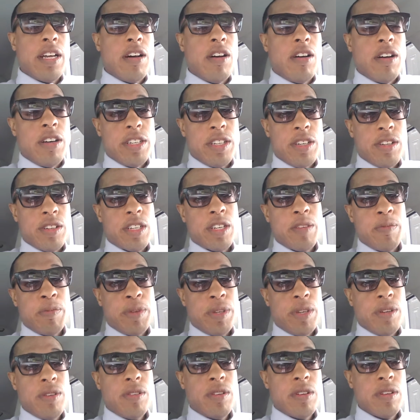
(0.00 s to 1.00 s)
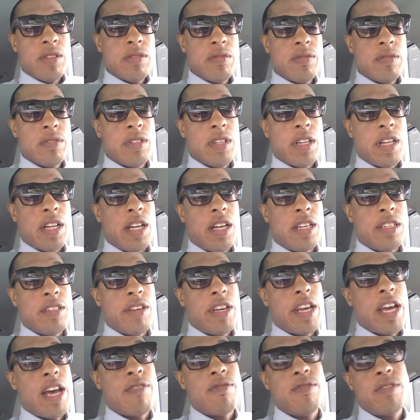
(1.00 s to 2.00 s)
on your computer uh,
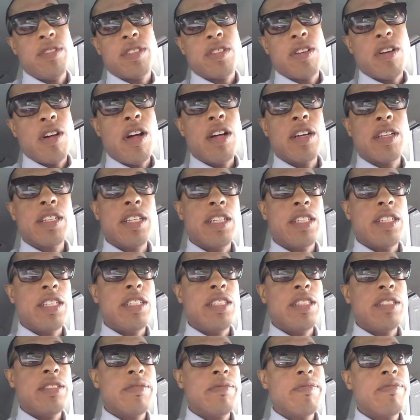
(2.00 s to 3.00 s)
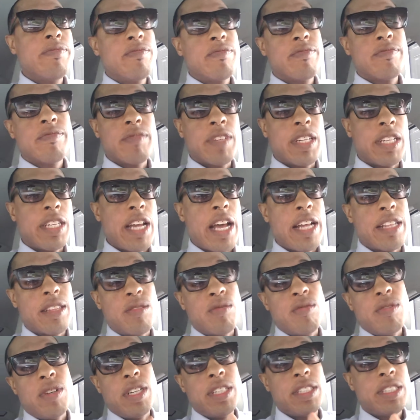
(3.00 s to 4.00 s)
you have what's called cookies and not
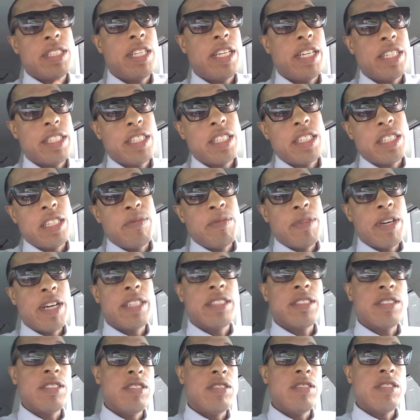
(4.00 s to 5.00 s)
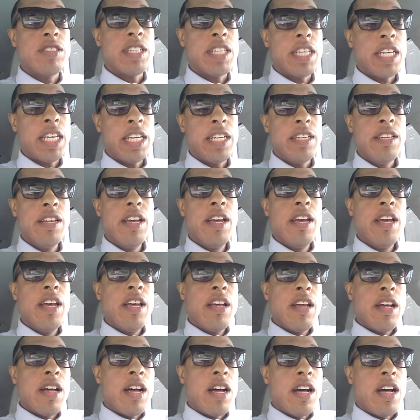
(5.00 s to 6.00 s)
the ones that cookie monster used to eat
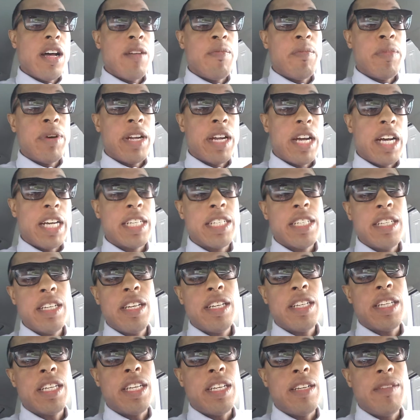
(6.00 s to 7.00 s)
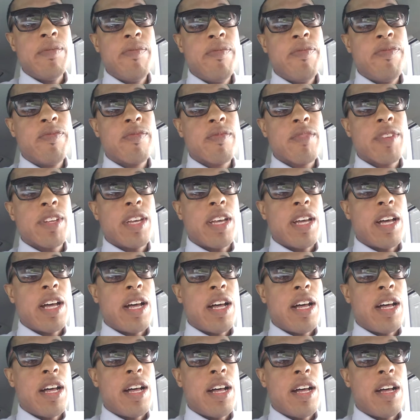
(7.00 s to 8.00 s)
um, but a cookie
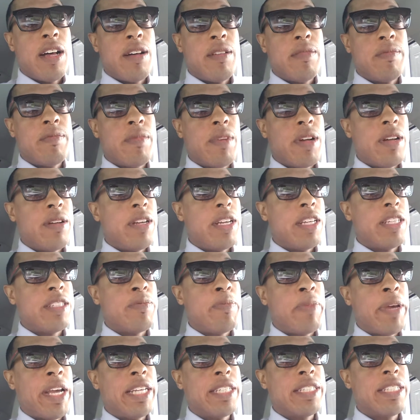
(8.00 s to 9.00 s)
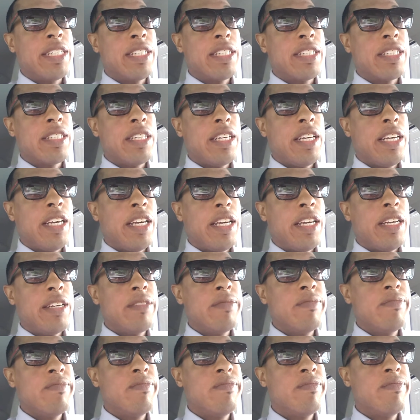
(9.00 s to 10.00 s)
um, is basically
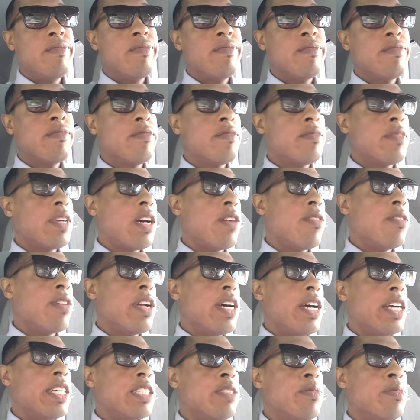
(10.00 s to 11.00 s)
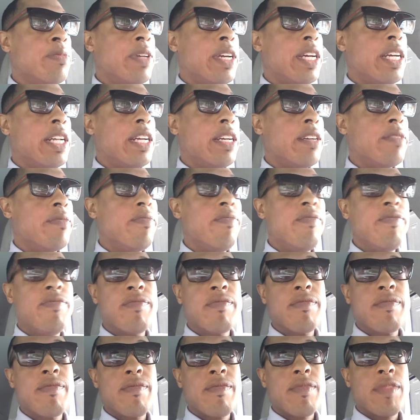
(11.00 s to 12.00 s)
how would i explain it
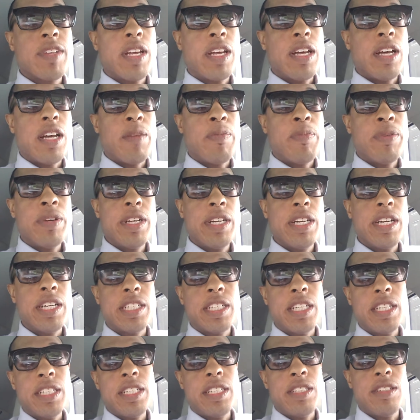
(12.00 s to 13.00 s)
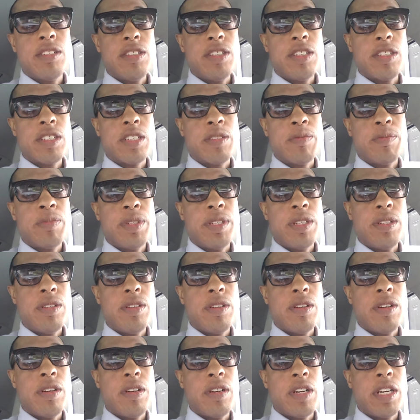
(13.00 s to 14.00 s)
uh, putting a cookie on your
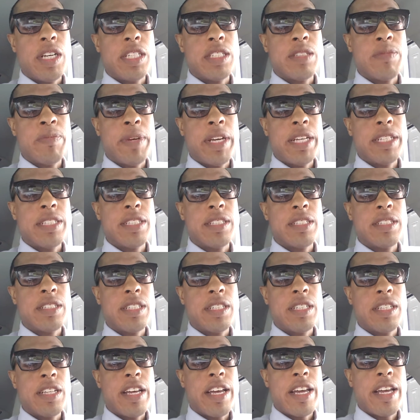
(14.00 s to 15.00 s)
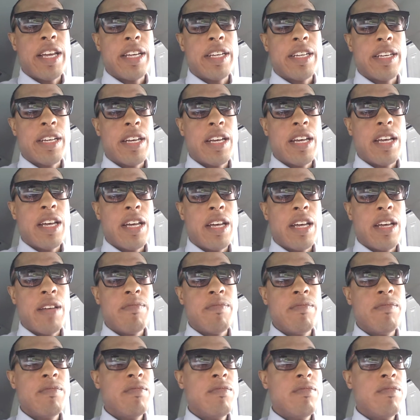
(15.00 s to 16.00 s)
computer is basically like um,